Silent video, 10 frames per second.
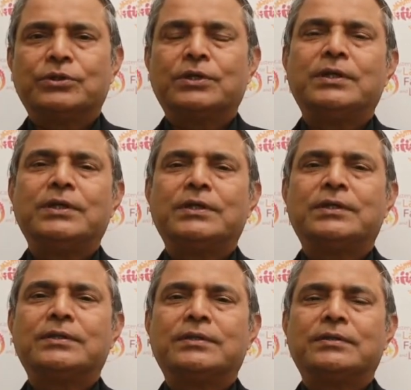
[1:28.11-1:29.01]

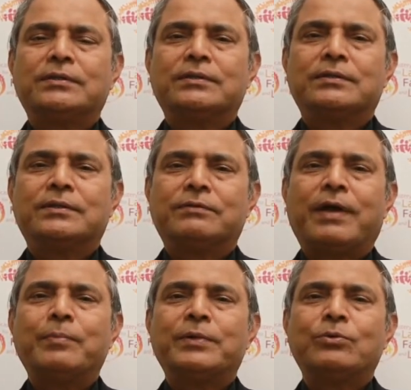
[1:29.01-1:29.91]
Earlier, the
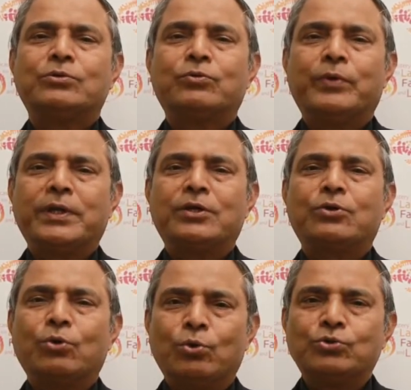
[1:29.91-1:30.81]
family was a very
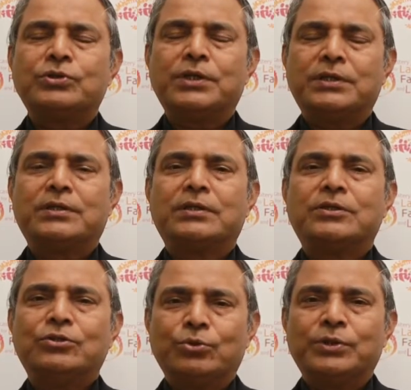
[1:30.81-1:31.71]
close knit
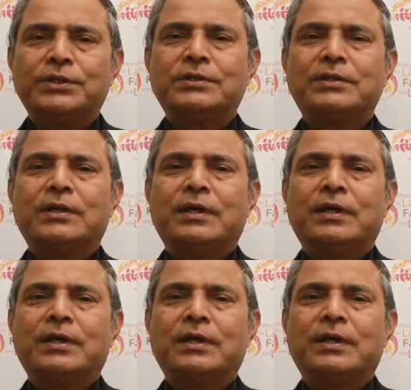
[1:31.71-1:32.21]
unit.